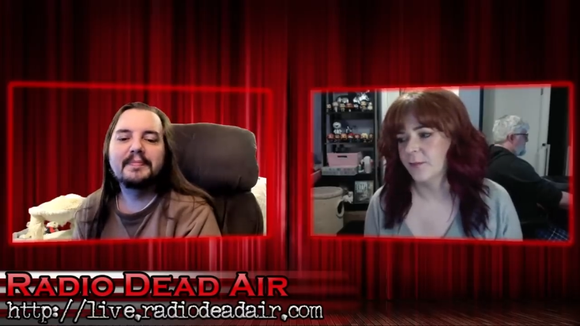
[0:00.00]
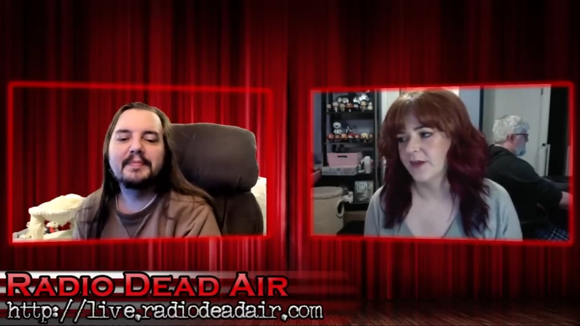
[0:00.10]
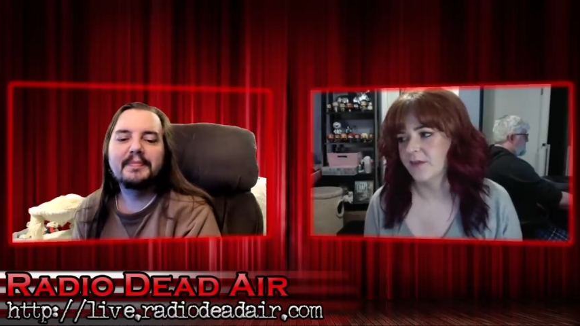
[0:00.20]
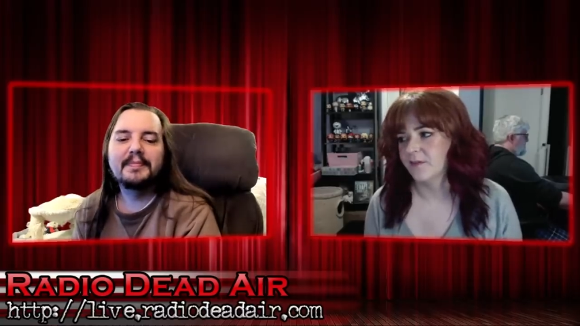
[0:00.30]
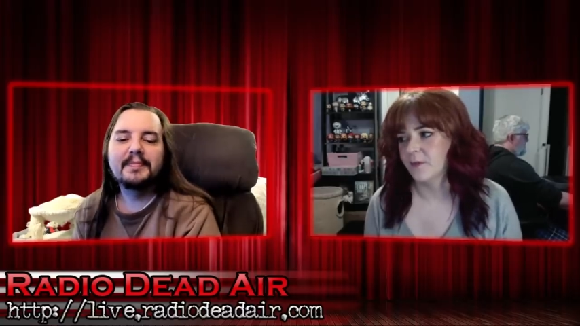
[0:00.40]

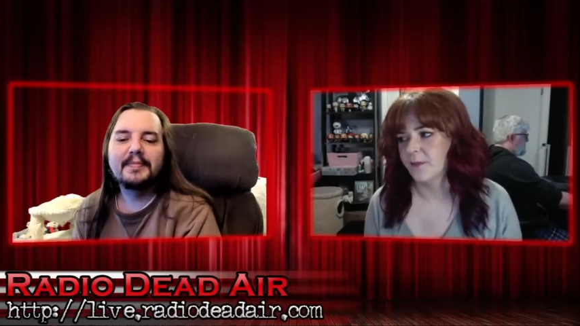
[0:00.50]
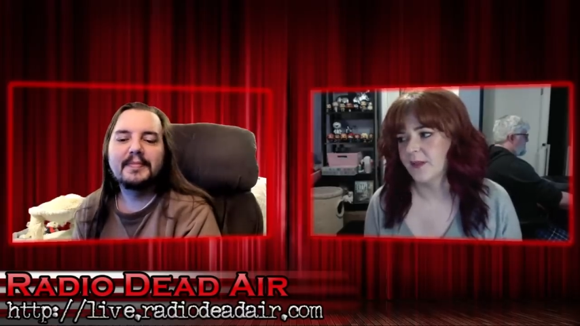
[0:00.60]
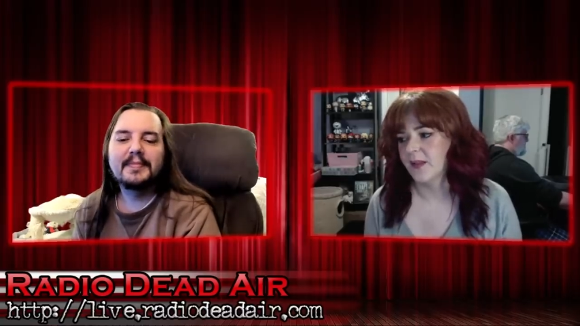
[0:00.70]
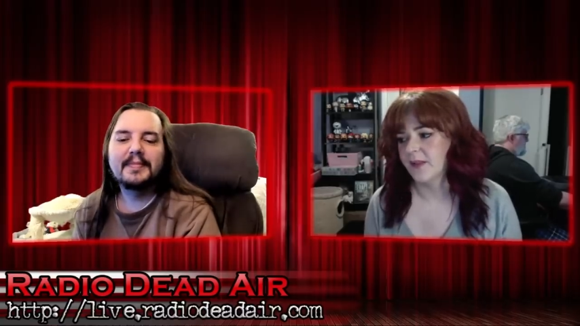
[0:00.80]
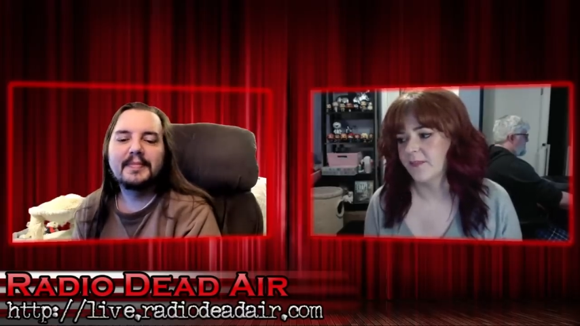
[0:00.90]
Speaker 1: But it's
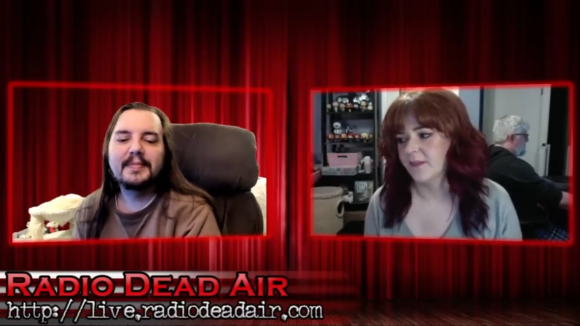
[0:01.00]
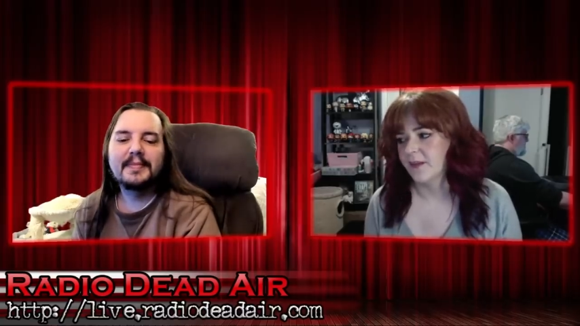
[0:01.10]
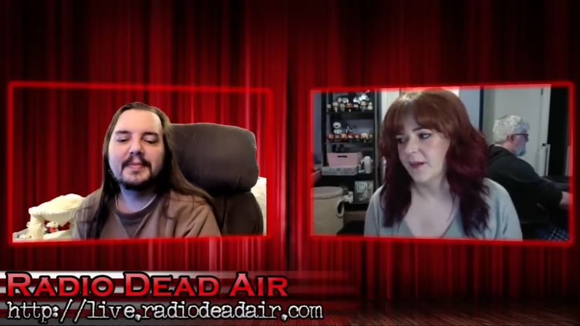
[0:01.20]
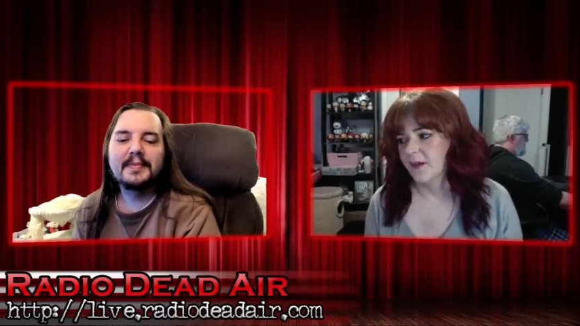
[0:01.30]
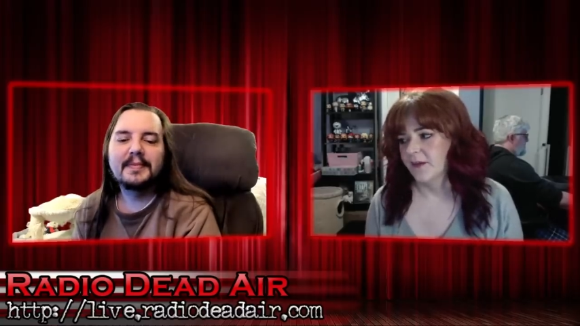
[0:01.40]
something like
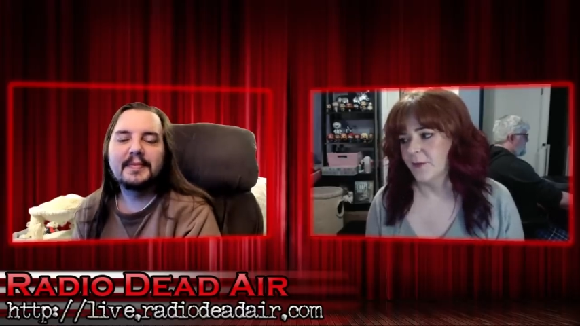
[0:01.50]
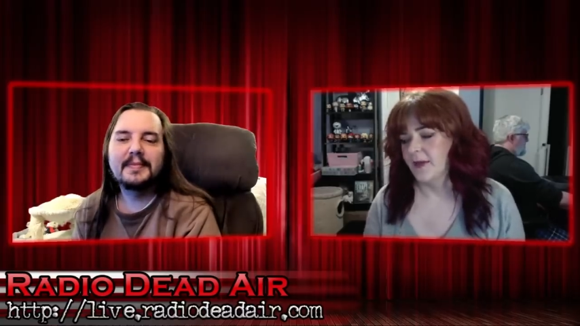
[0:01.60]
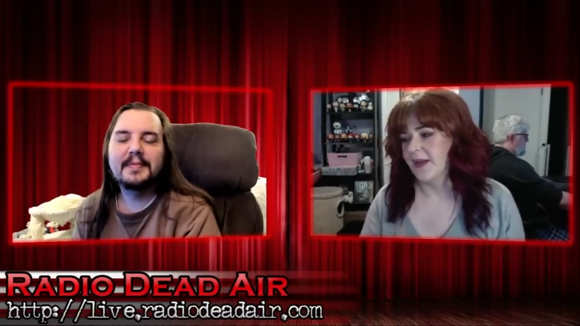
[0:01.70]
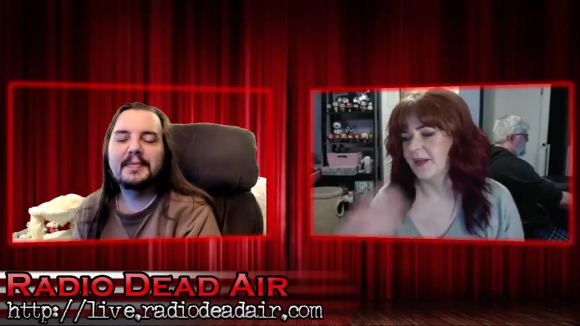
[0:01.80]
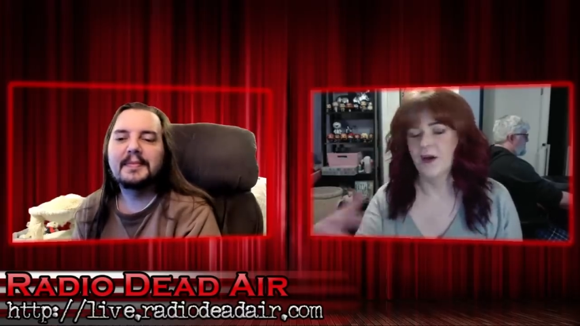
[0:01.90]
the
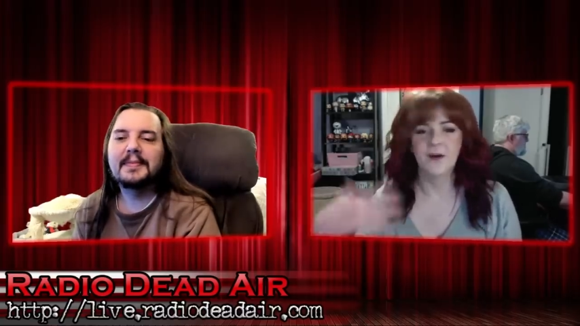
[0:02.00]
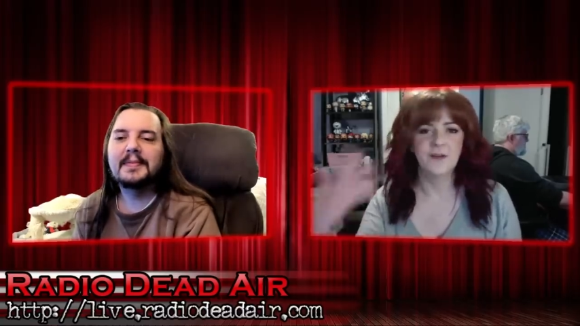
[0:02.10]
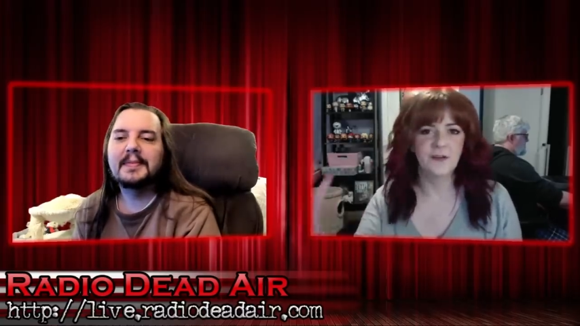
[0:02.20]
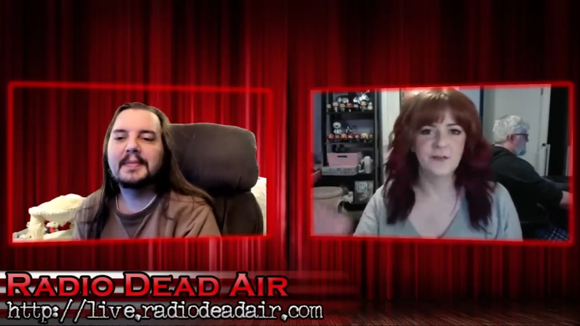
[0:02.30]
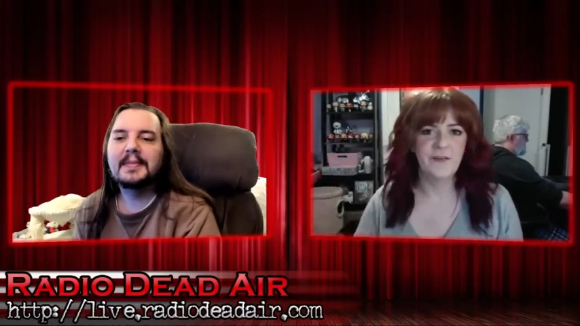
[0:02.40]
main
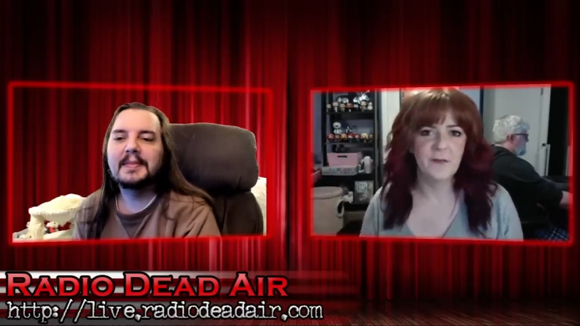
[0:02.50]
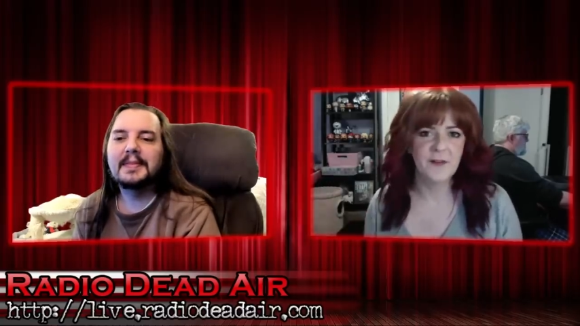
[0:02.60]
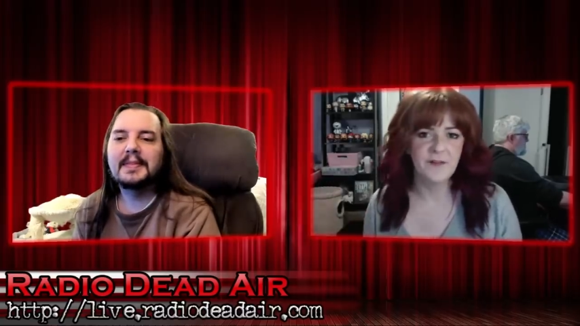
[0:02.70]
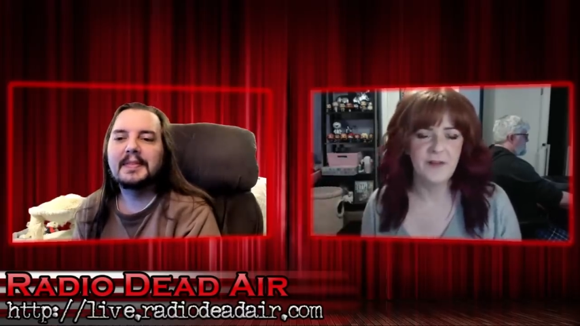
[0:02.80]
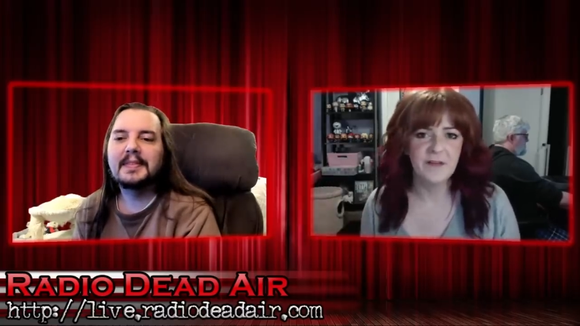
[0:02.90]
character had
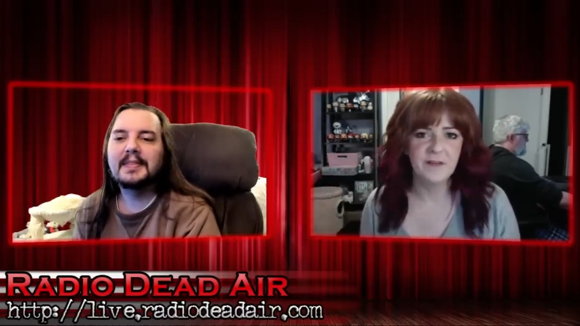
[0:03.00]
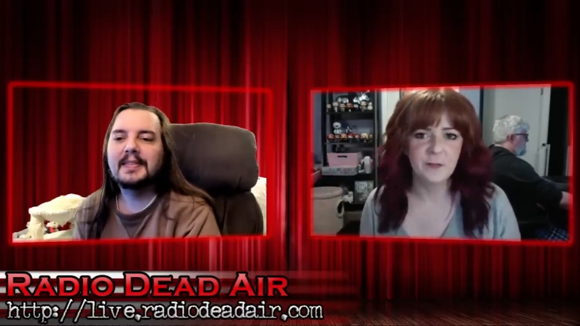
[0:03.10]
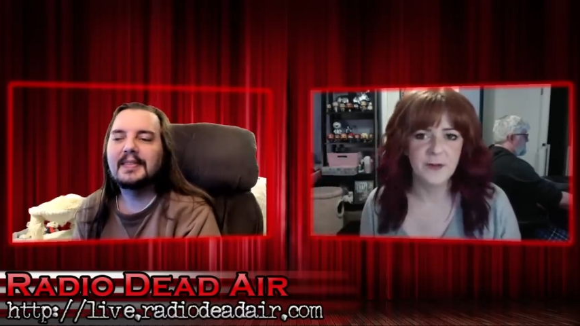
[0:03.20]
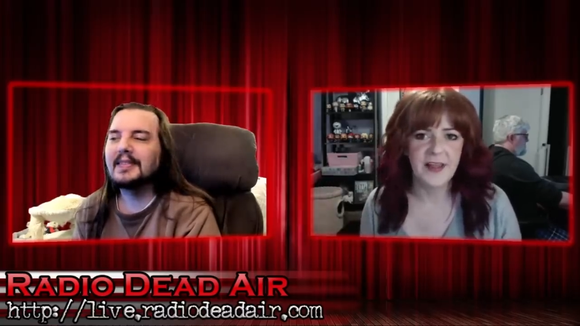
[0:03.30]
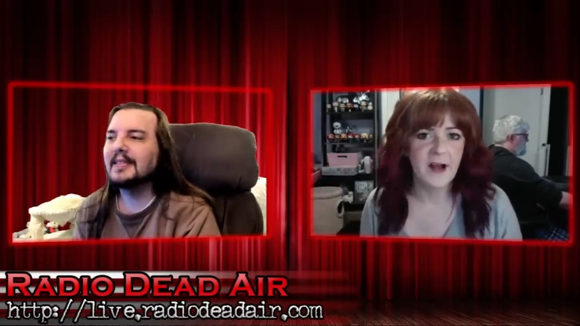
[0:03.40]
found that events
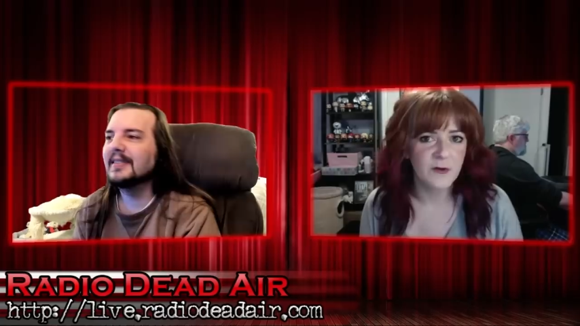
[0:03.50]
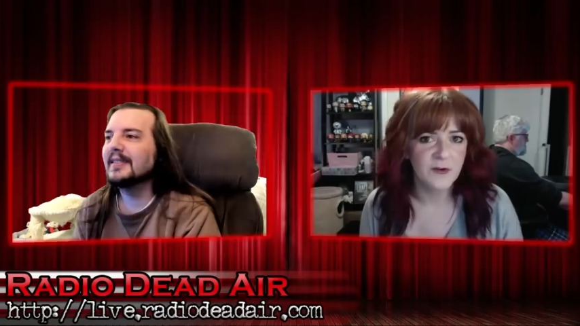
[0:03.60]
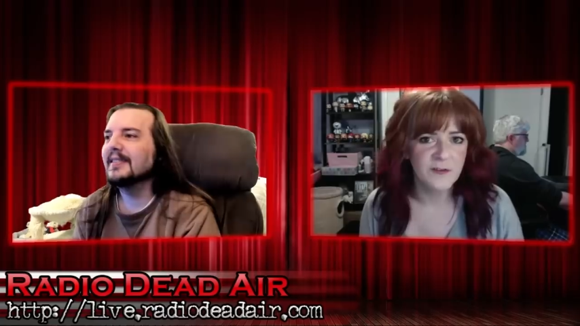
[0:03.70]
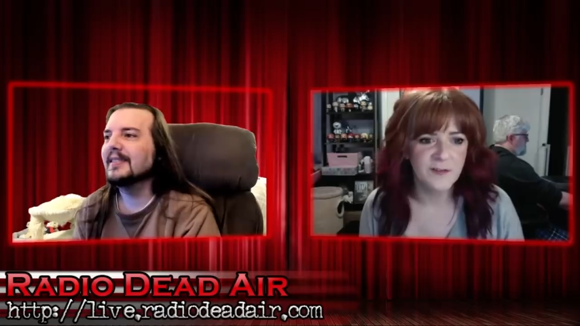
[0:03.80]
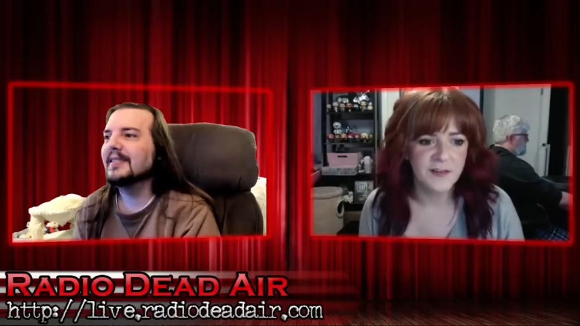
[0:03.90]
were
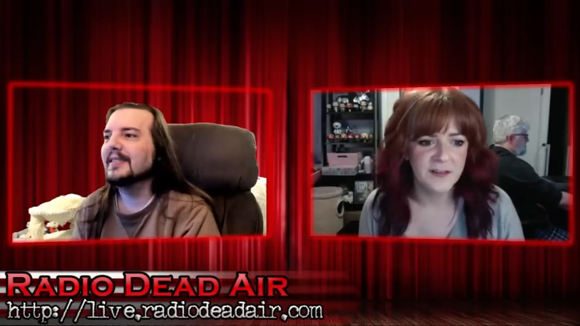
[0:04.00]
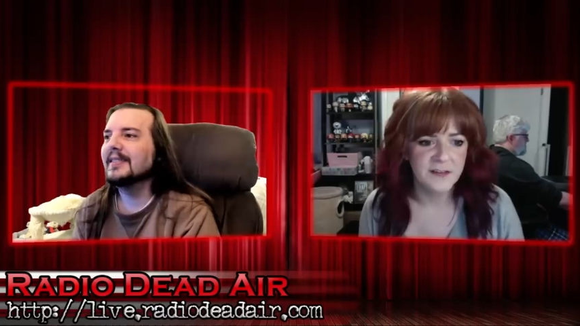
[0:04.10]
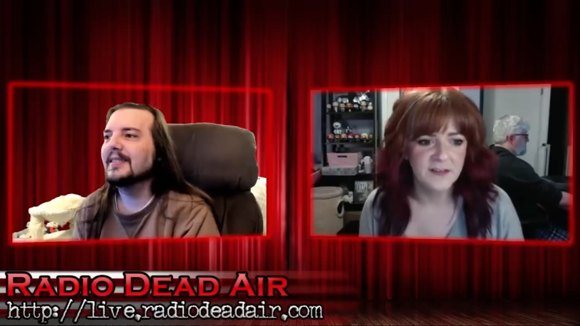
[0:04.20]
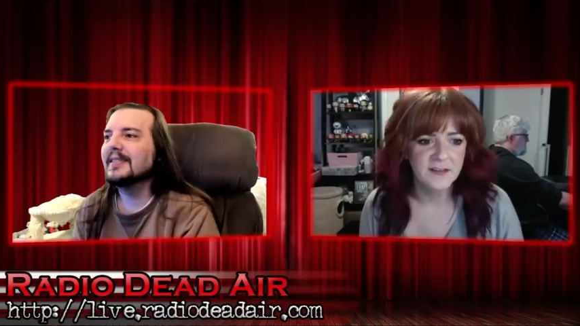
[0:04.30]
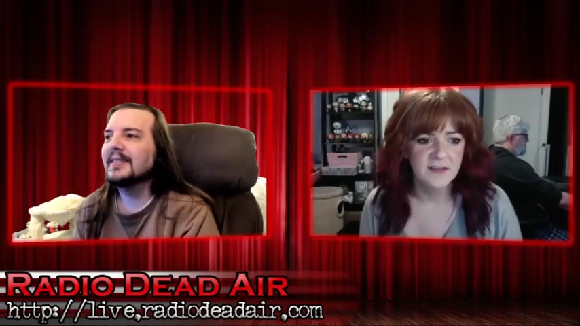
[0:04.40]
cowards and